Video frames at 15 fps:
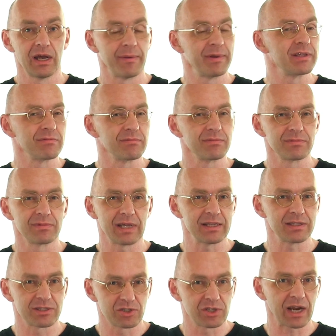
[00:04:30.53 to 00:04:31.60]
I mean,
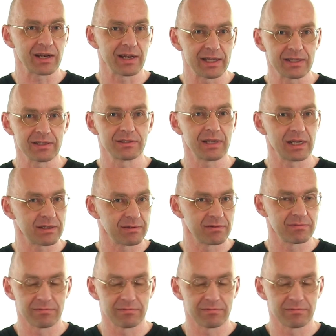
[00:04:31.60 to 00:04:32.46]
there's juggling that